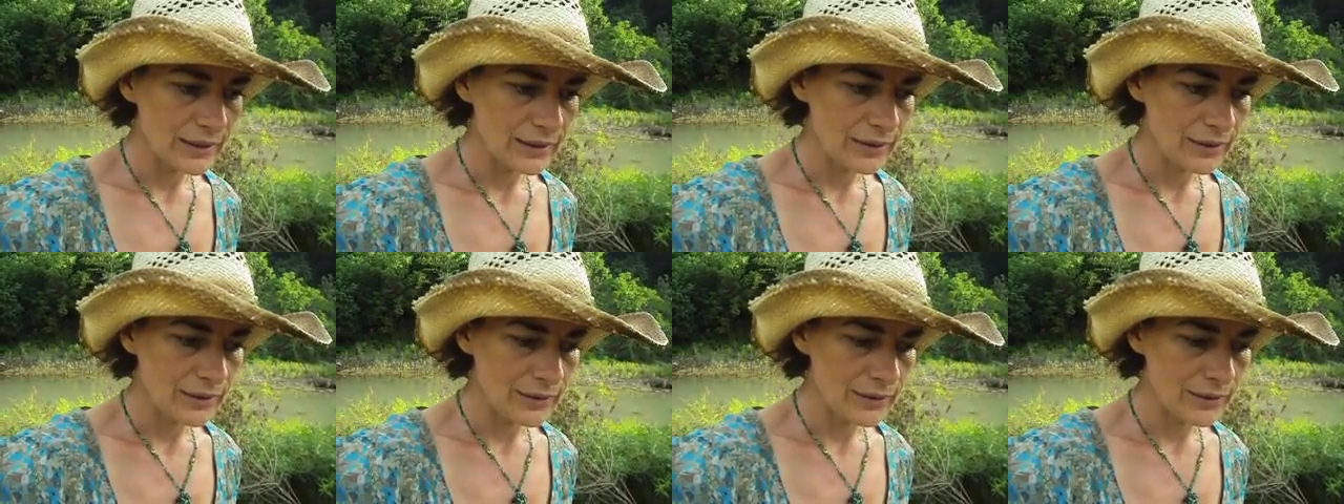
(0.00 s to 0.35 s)

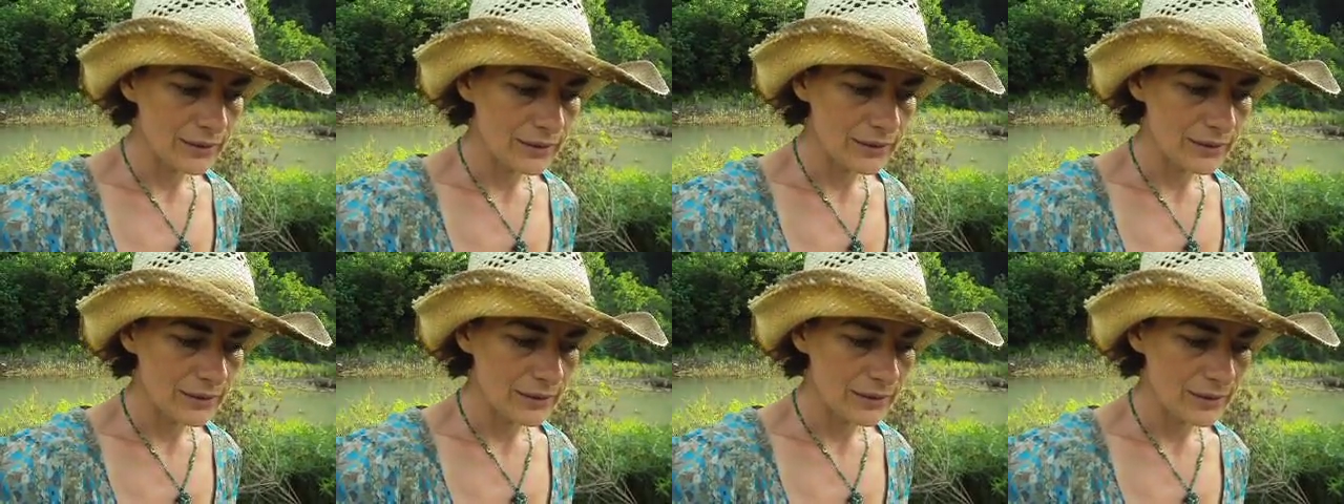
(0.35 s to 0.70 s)

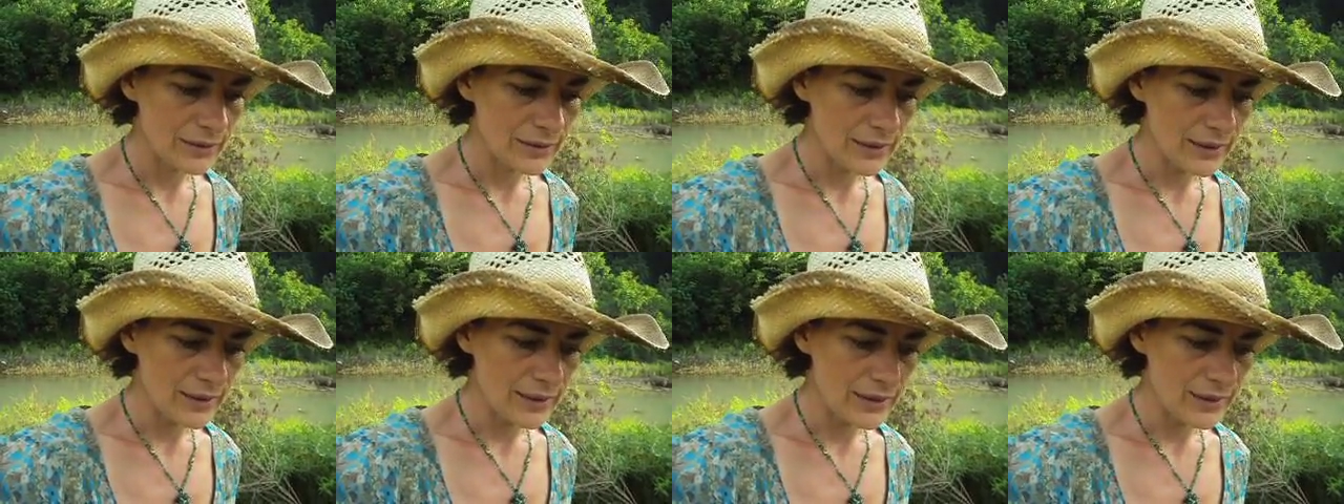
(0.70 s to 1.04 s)

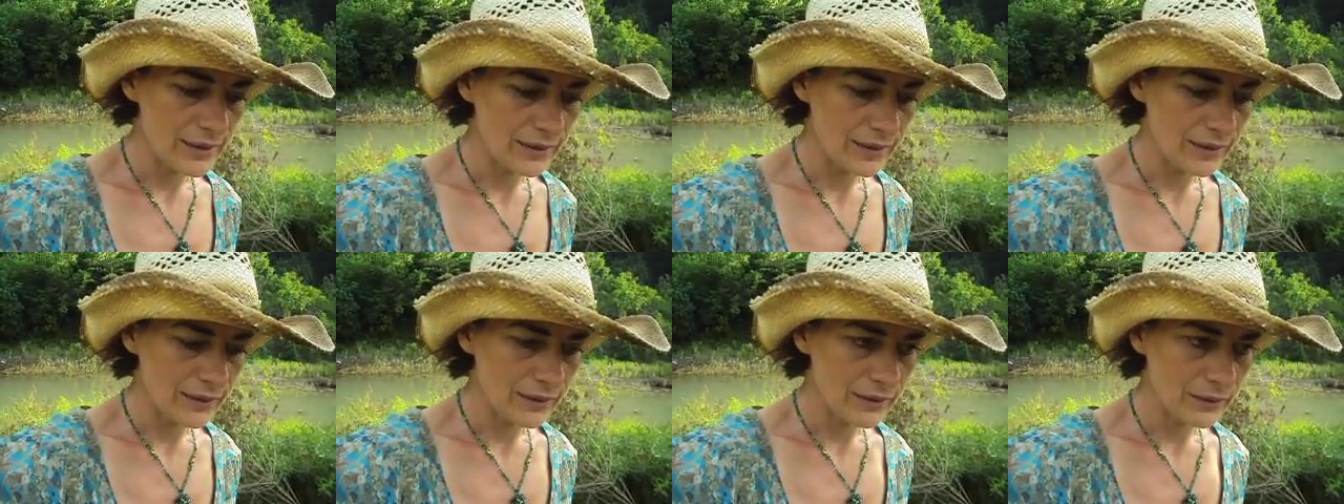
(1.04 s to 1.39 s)

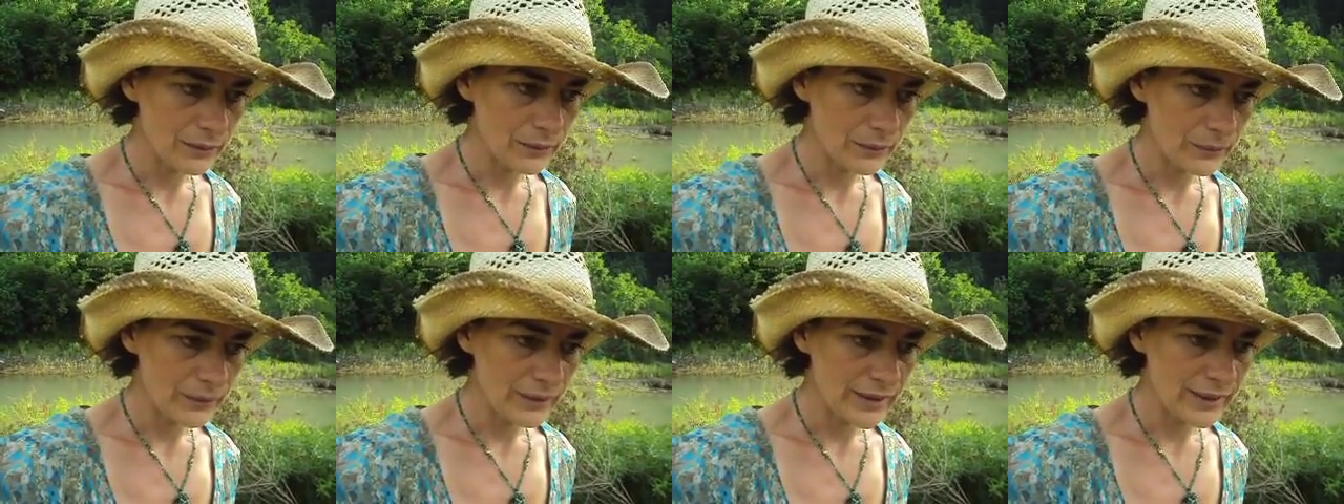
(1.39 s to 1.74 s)

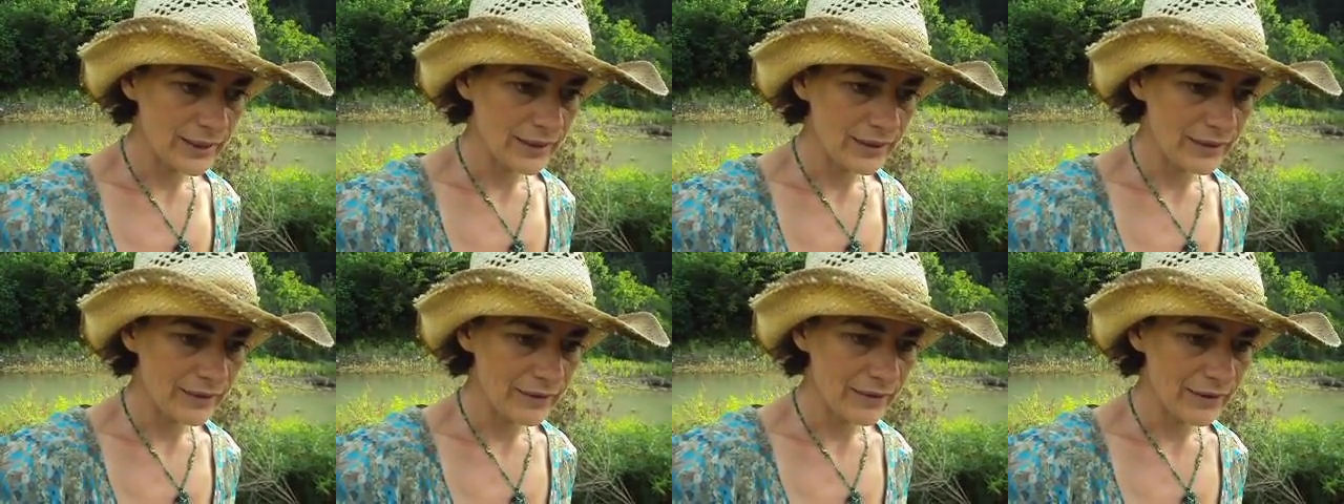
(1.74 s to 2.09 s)
here
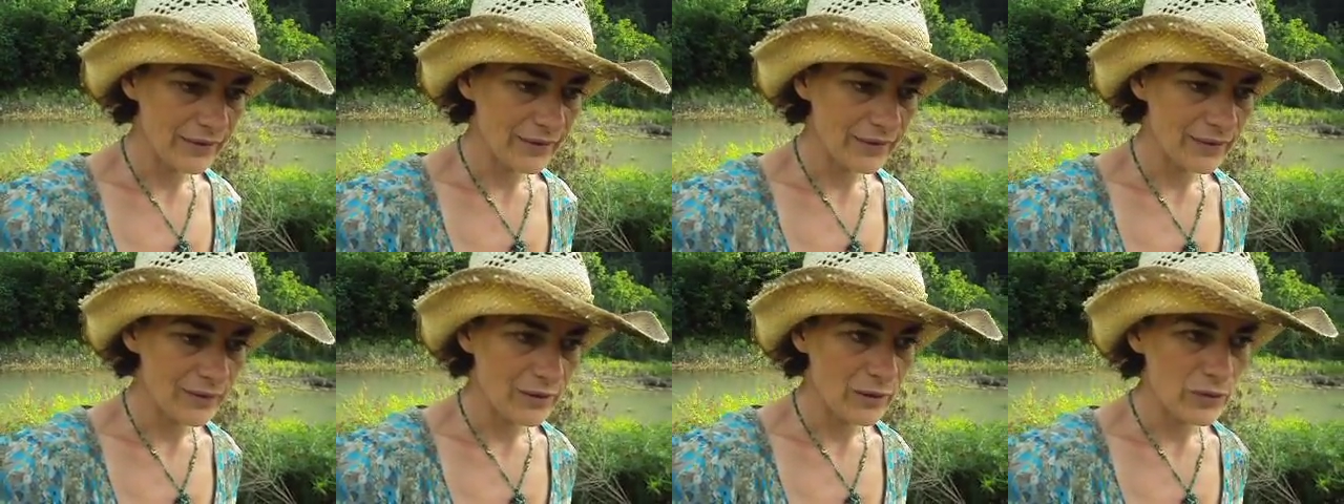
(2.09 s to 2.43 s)
really
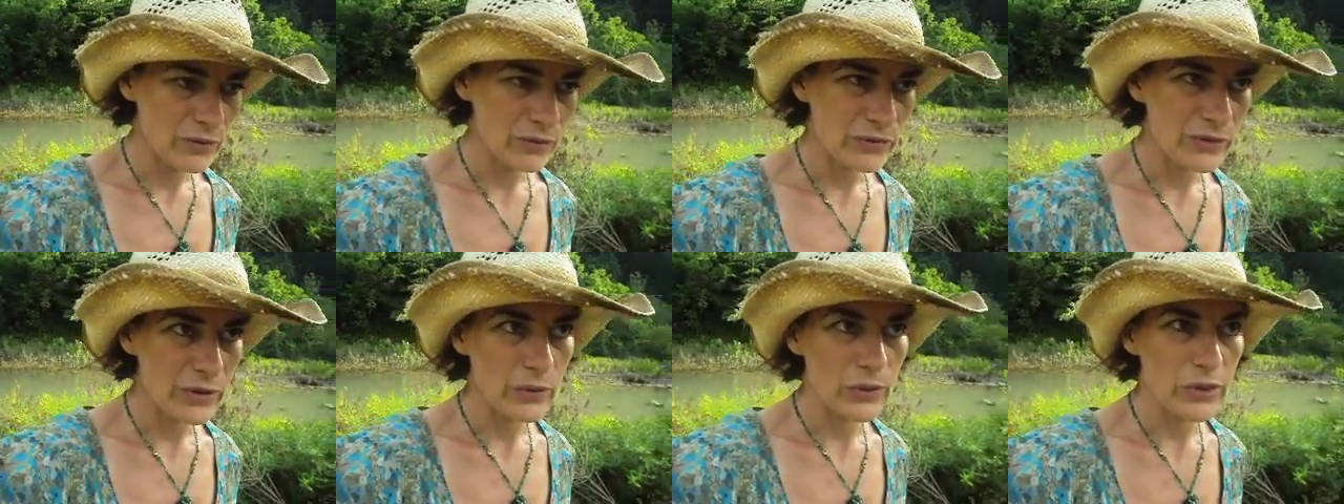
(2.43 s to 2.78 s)
there's no
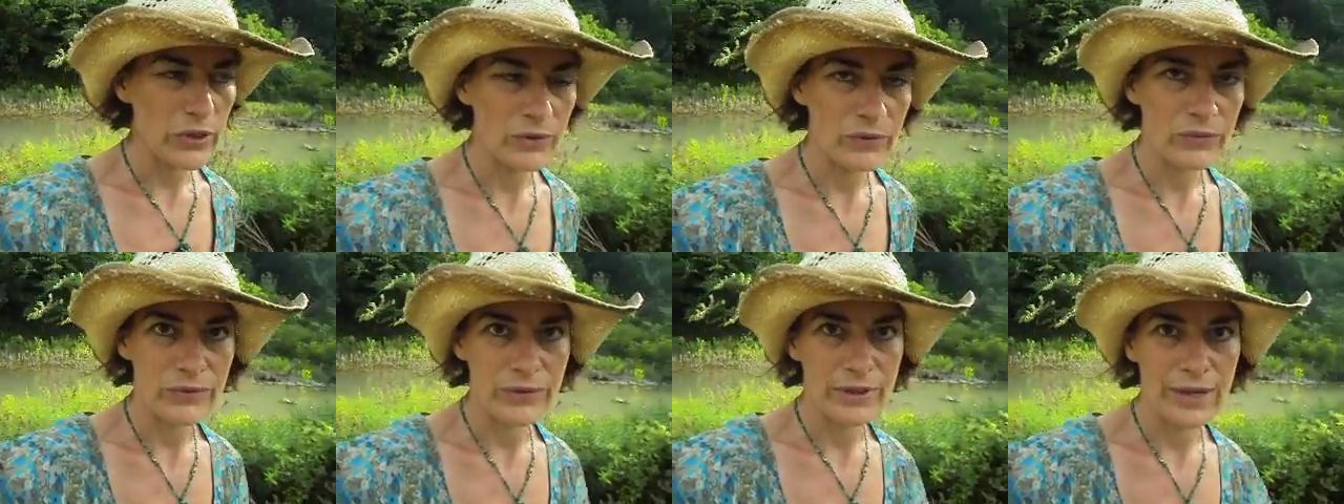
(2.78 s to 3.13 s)

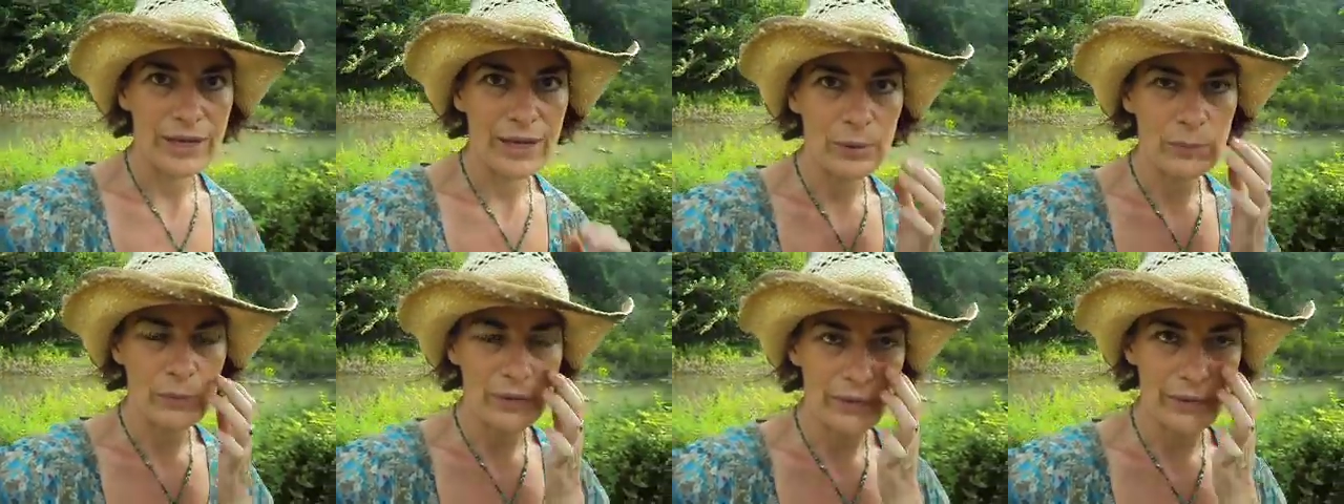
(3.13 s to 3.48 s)
future for
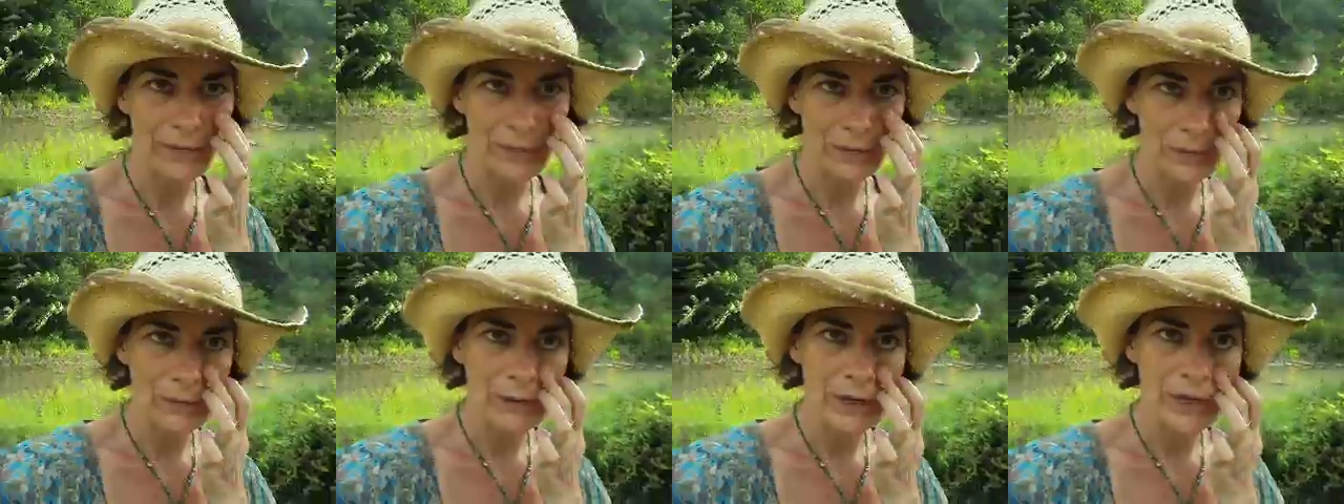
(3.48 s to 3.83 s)
the
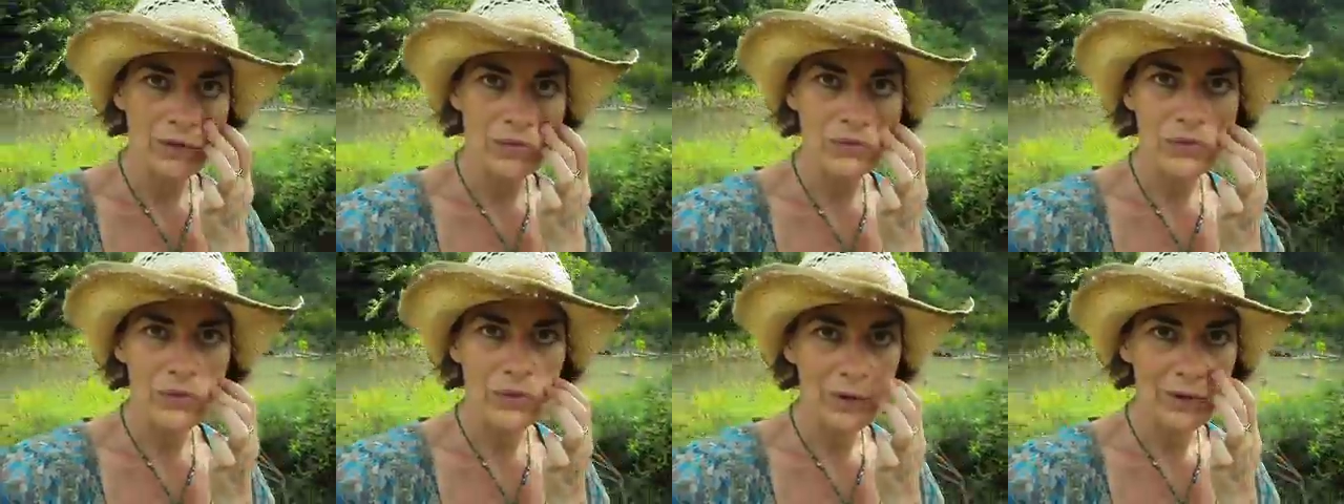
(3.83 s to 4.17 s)
Amazon
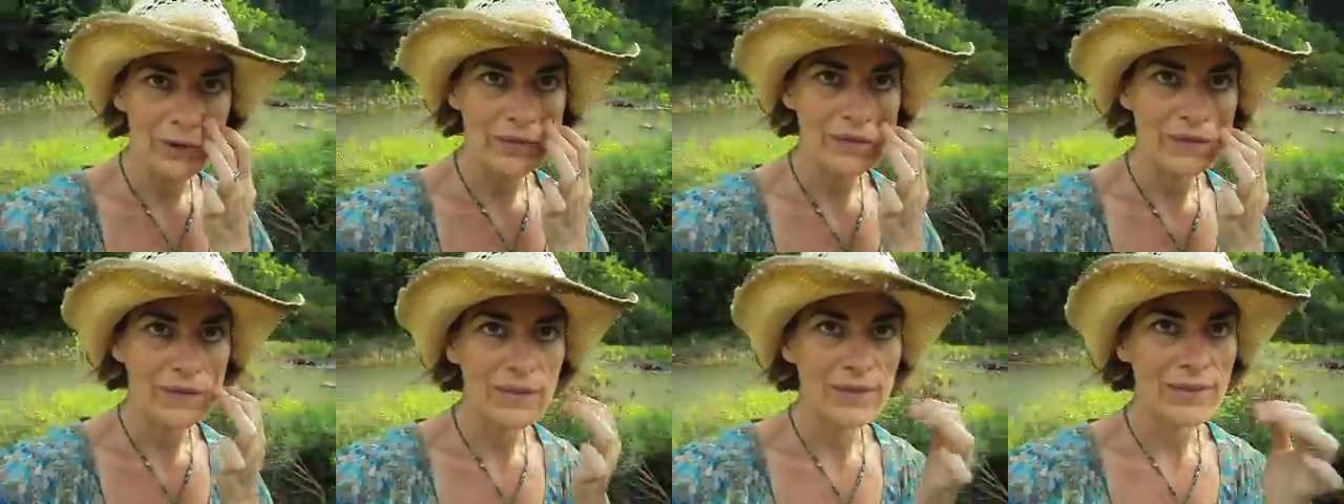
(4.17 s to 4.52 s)

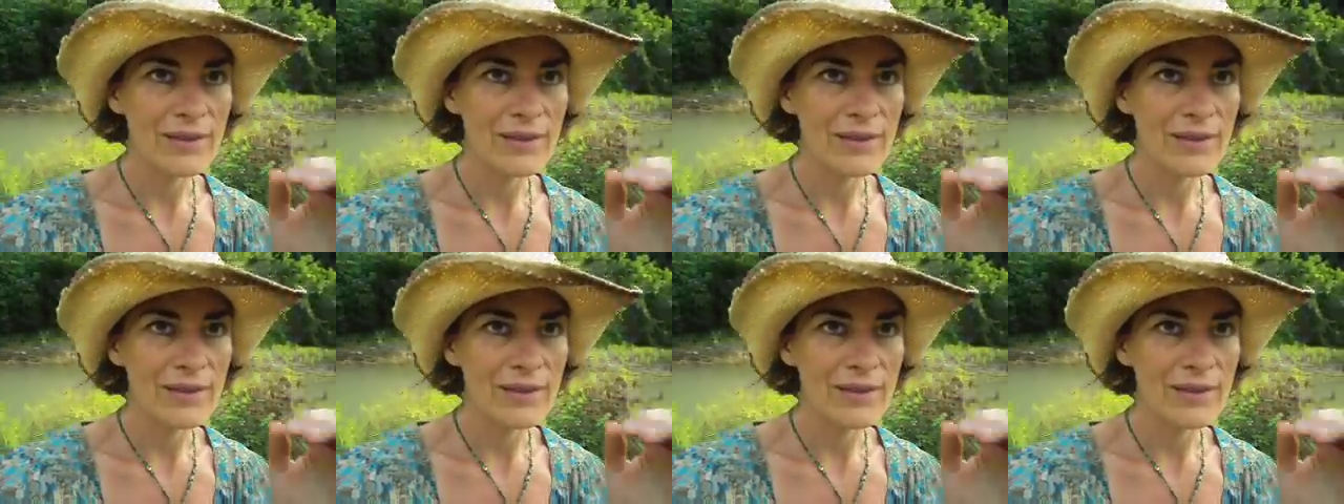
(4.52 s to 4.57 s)
rainforest.